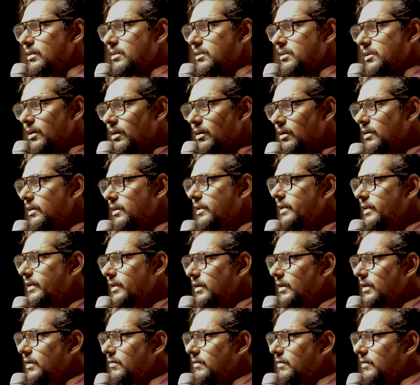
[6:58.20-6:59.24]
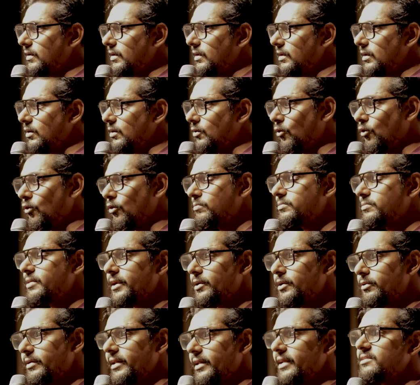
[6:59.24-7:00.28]
really hope that
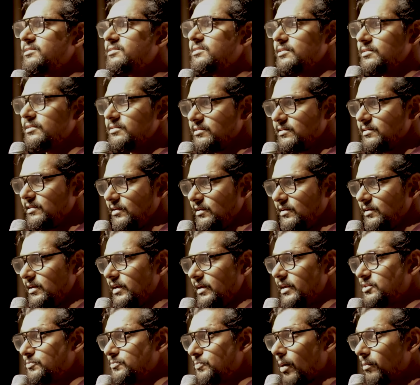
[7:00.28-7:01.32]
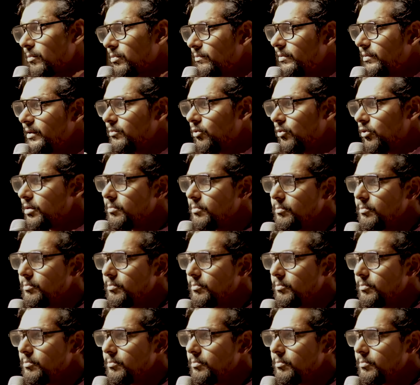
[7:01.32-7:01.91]
you take seriously. It's probably more